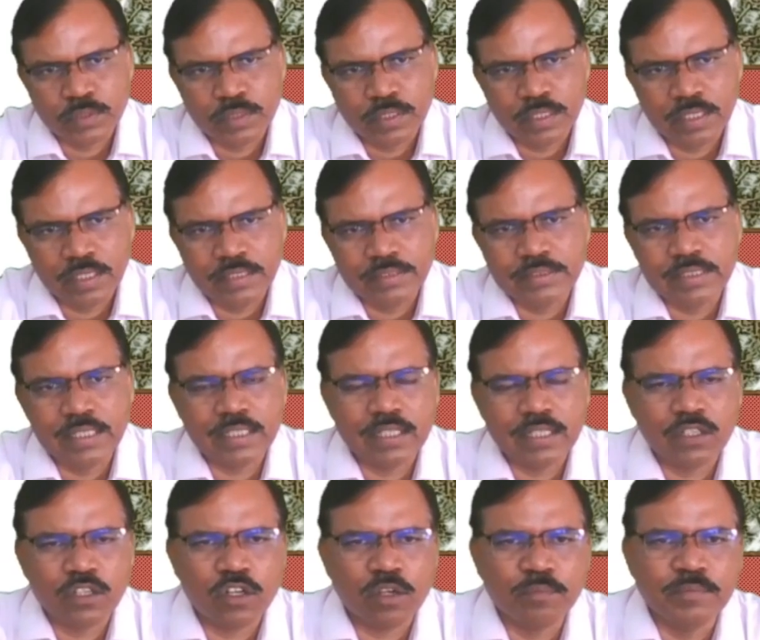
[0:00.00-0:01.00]

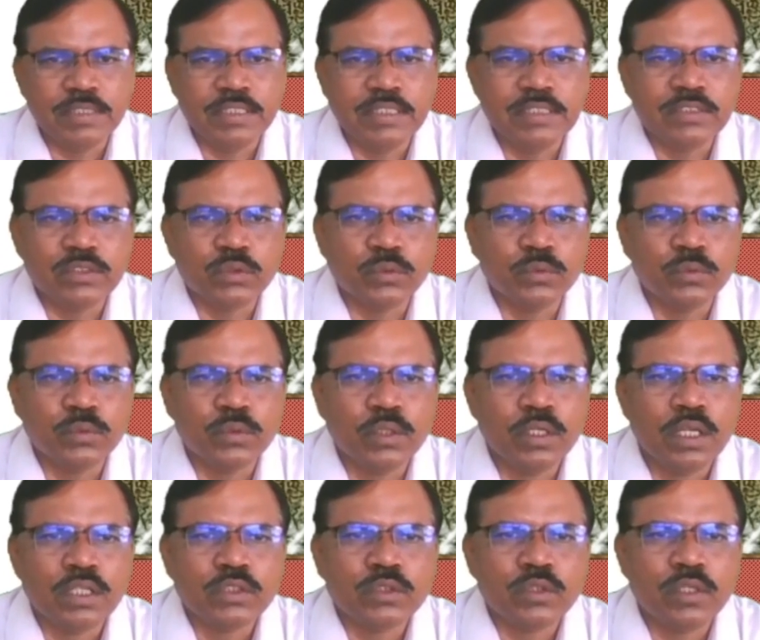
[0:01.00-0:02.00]
resultant of these two.
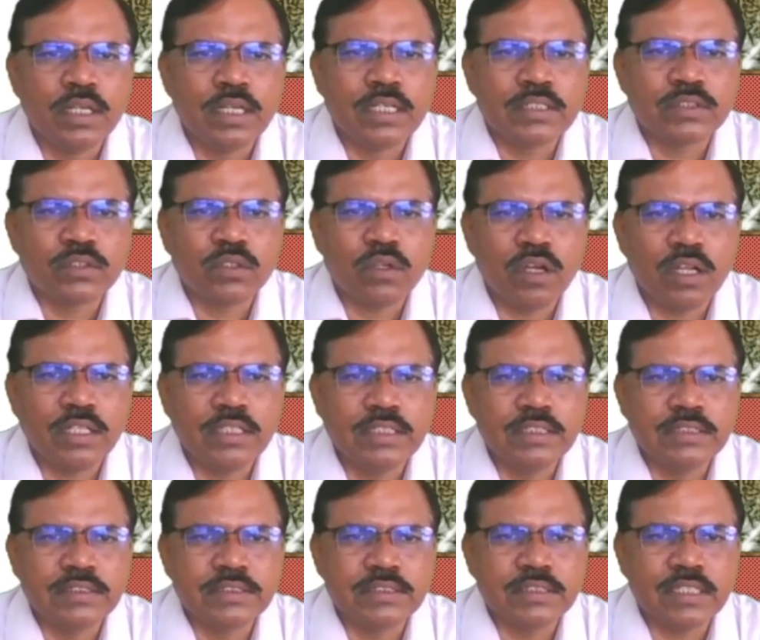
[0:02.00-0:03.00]
So let us call
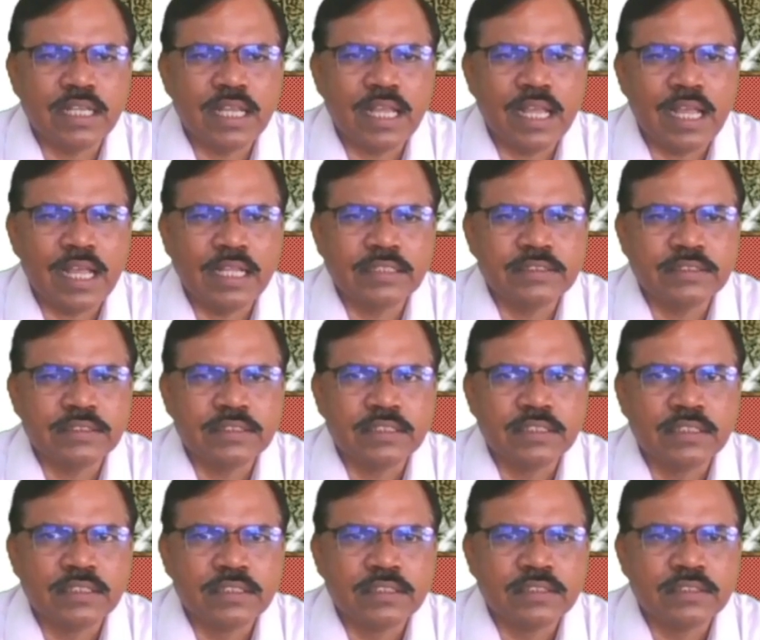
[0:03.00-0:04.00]
this as
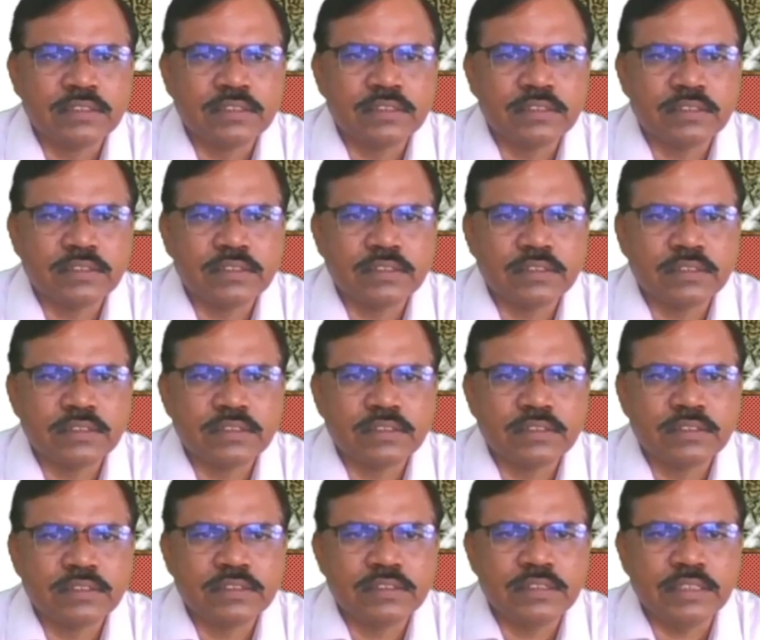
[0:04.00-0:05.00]

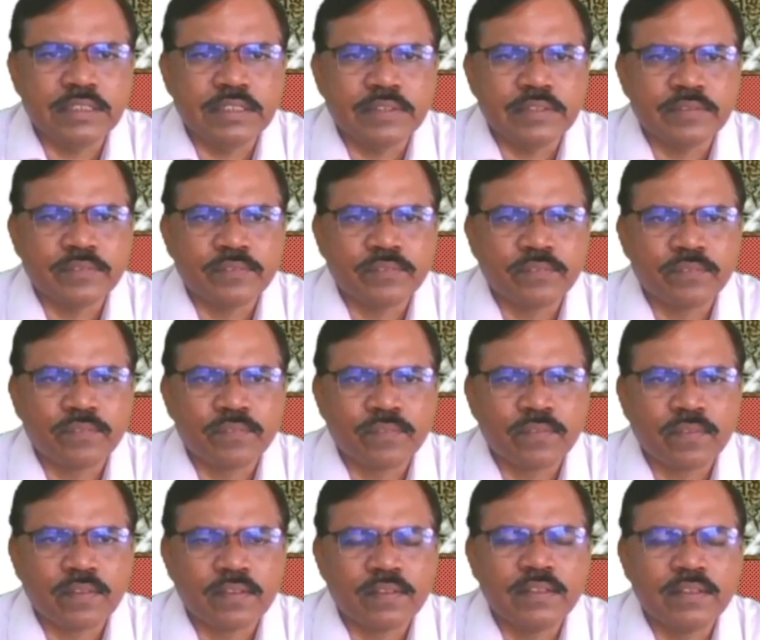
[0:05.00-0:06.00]
C,
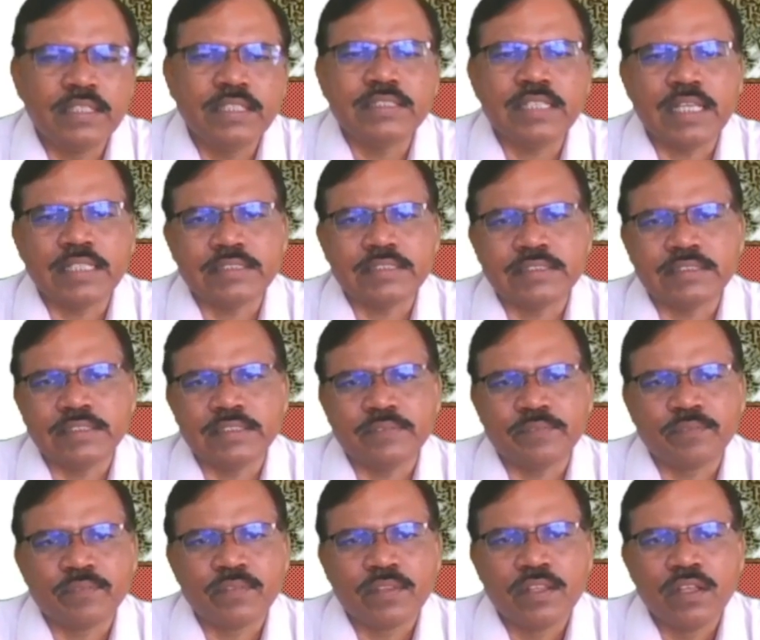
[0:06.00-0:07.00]
this as C.
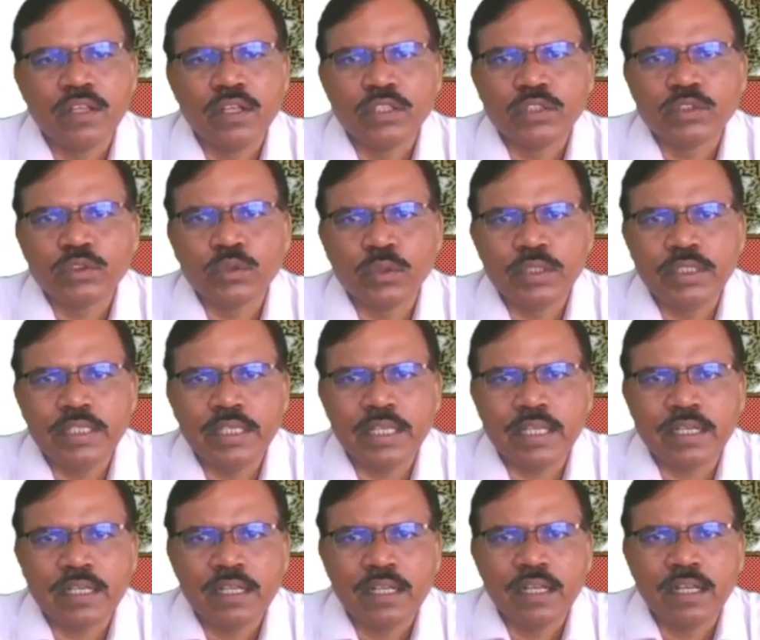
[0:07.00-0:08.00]
So
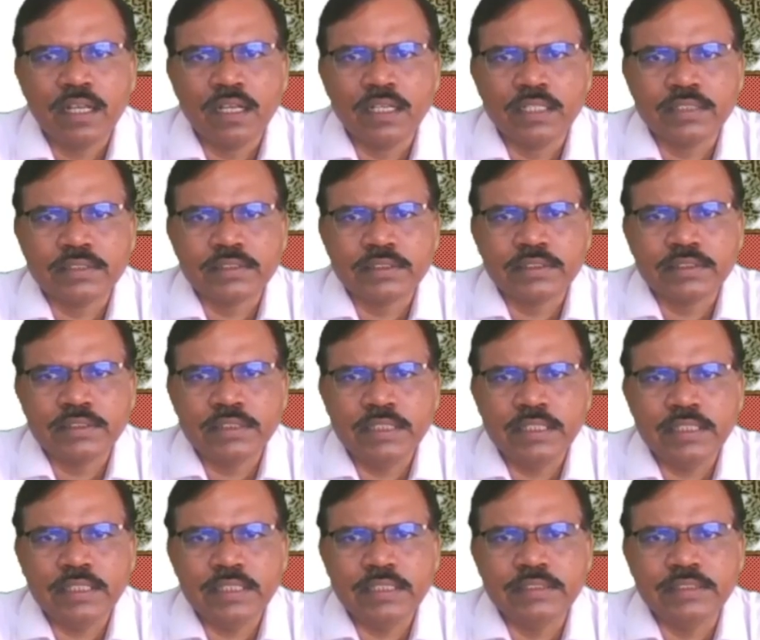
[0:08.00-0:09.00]
here
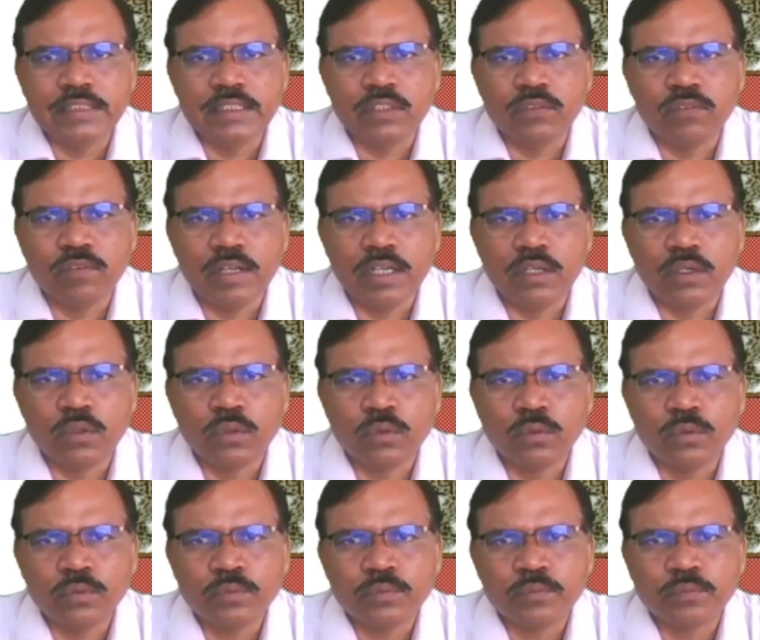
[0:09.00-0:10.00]
C is equal
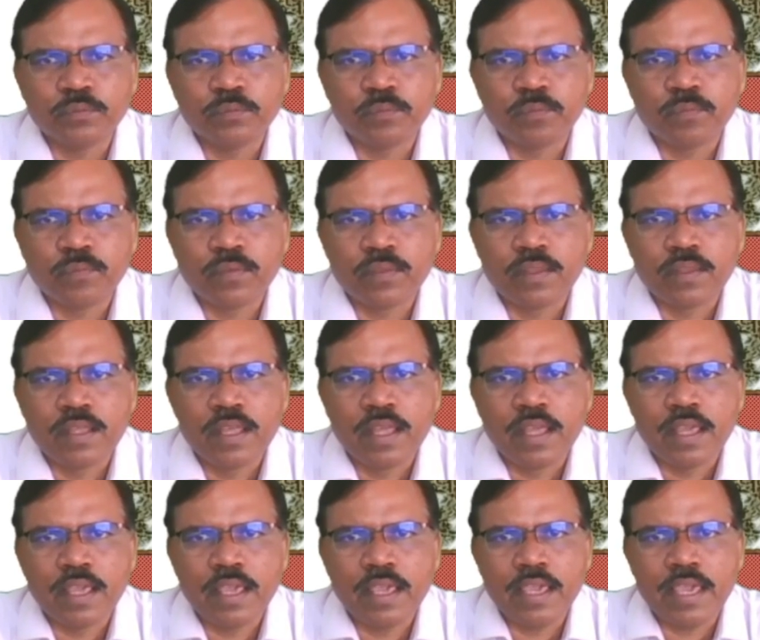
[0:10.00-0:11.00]
to
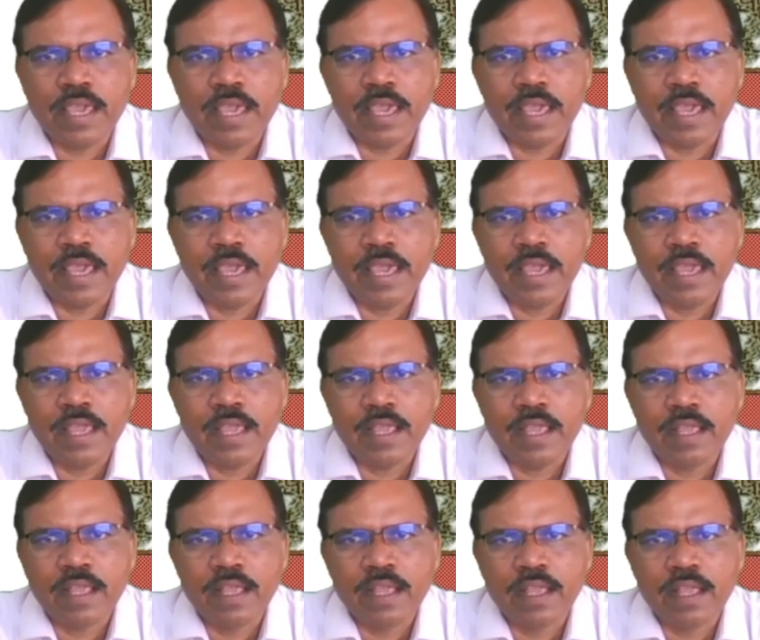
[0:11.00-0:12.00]
A
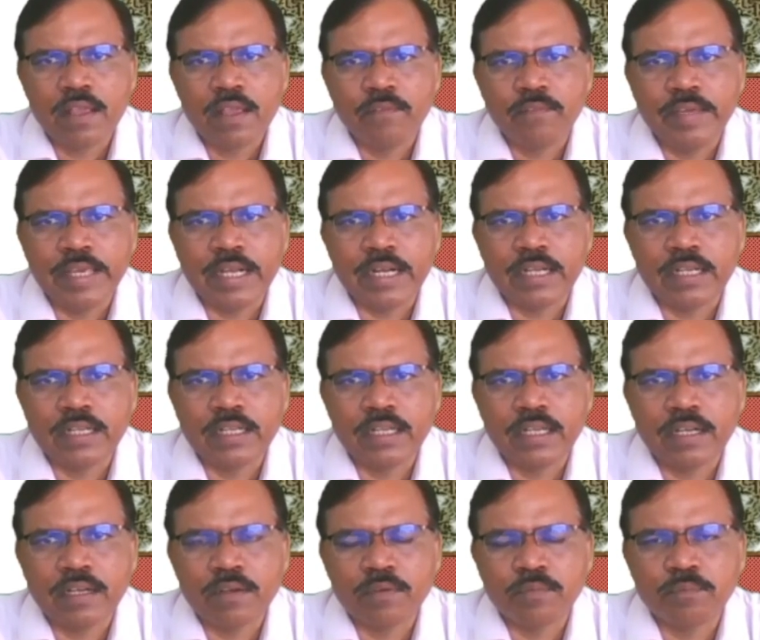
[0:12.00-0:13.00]

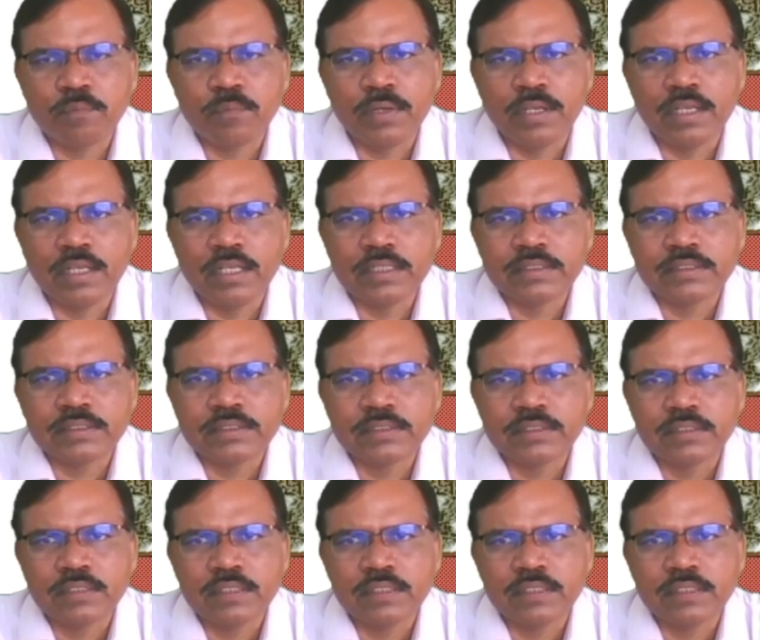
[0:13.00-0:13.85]
vector plus